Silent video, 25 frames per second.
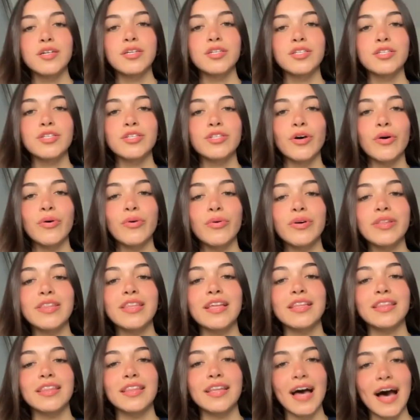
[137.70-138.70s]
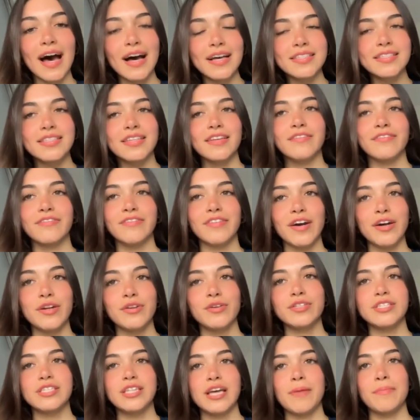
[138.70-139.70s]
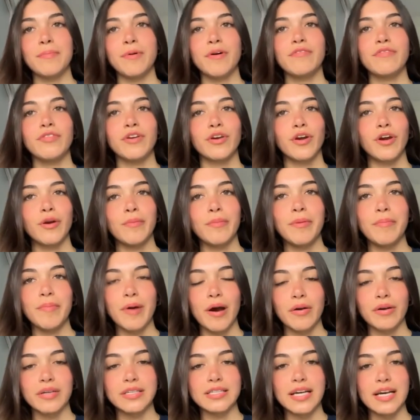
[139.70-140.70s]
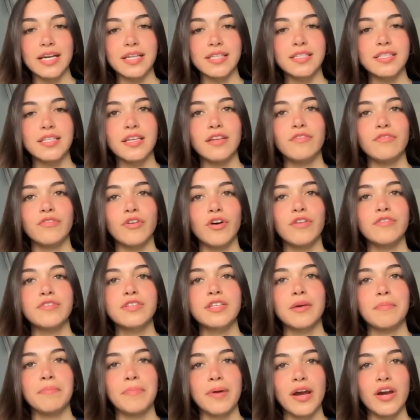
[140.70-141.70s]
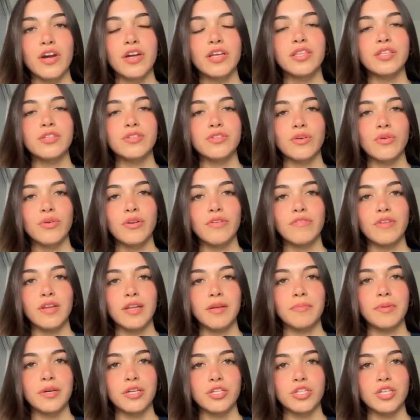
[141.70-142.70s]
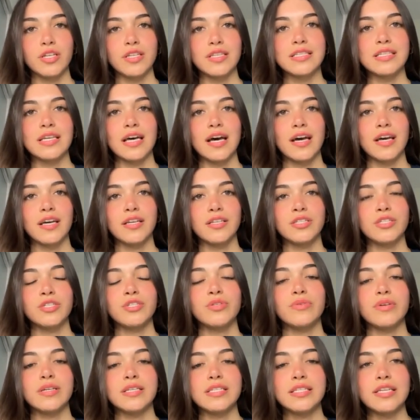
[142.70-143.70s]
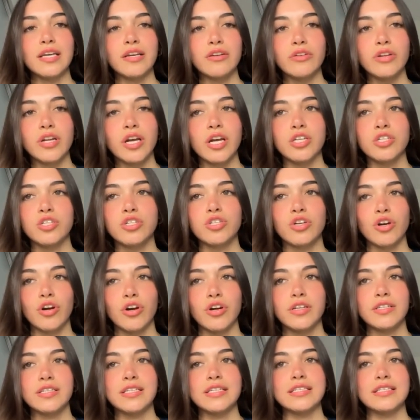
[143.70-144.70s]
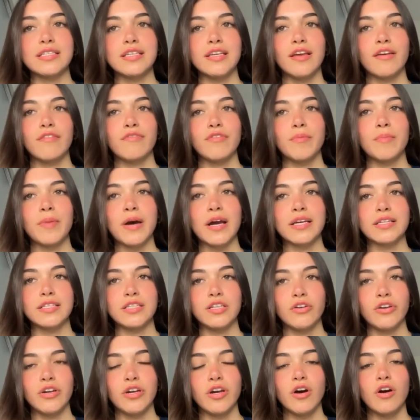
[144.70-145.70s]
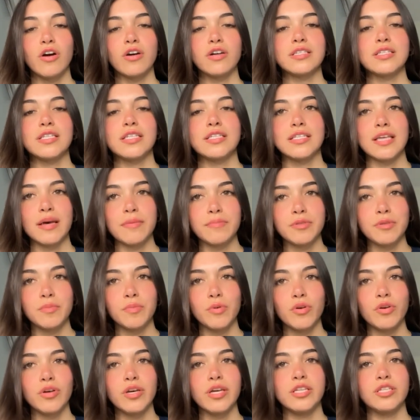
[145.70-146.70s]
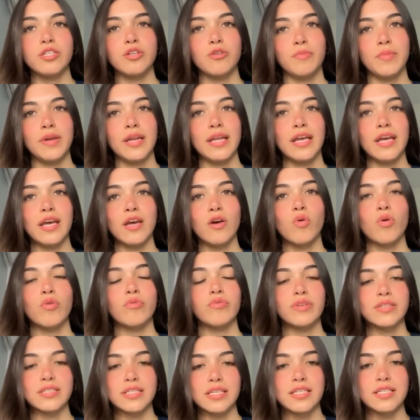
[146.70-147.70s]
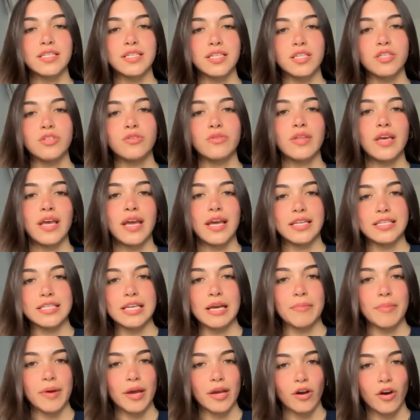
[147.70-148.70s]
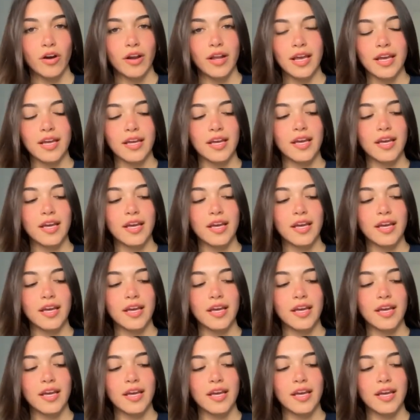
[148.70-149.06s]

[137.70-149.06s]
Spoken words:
So the last and final step of the Kirby-Bauer test involves comparing the zone of inhibition size to a standardized chart to see if the bacteria are susceptible, intermediate, or resistant to the antibiotic.